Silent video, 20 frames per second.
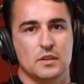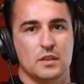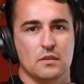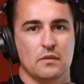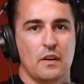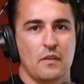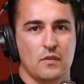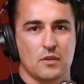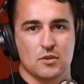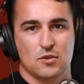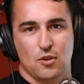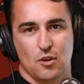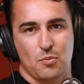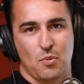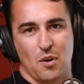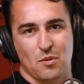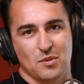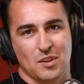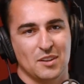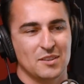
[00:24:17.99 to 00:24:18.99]
Instead of having a soap
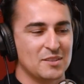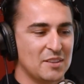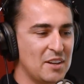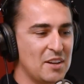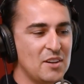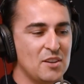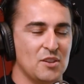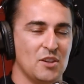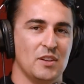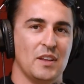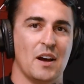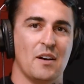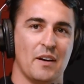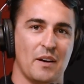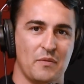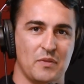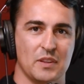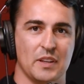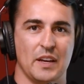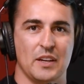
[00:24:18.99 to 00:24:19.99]
holder, you now
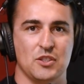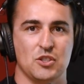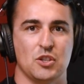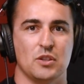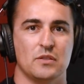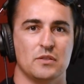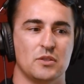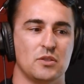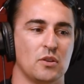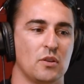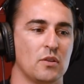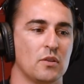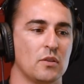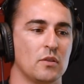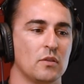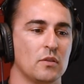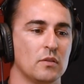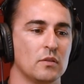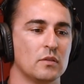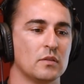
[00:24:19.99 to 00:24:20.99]
have a ledge. So
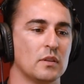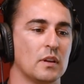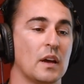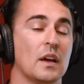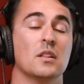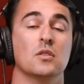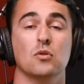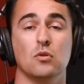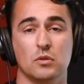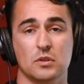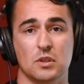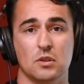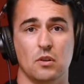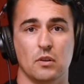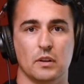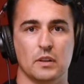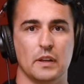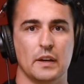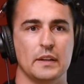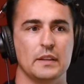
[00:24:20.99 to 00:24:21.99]
it looks a
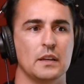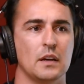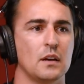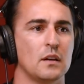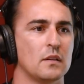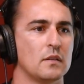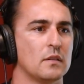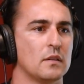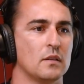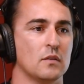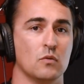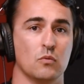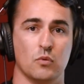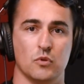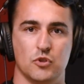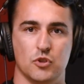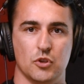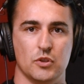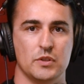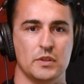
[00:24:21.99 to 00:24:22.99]
lot cleaner,
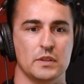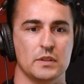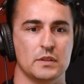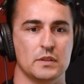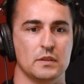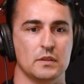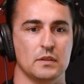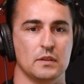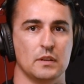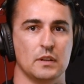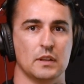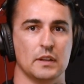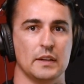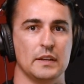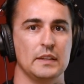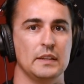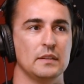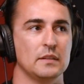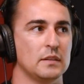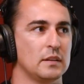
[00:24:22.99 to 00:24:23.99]
reduces
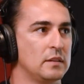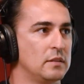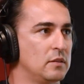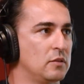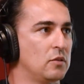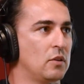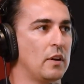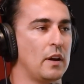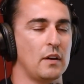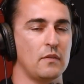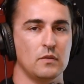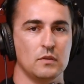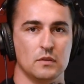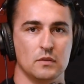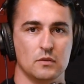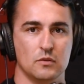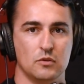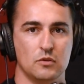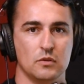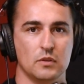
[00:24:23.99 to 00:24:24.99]
cleaning, you know, having
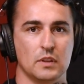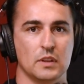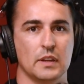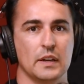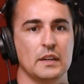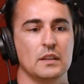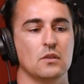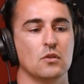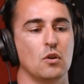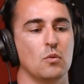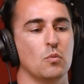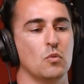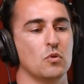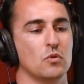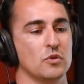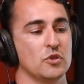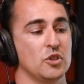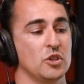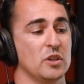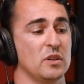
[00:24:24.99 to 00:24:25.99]
to clean a lot
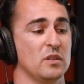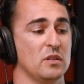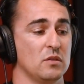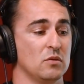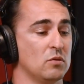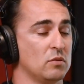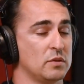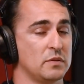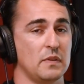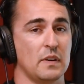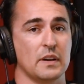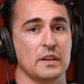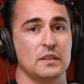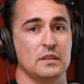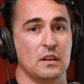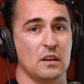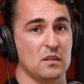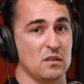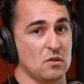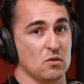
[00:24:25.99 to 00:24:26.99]
more and shit. It looks
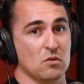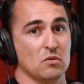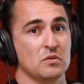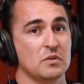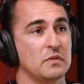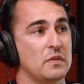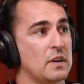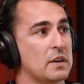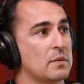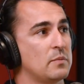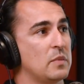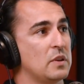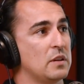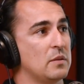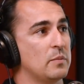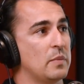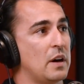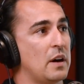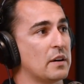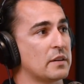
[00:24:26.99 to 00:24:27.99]
fucking $1
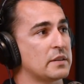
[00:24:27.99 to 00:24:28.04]
million.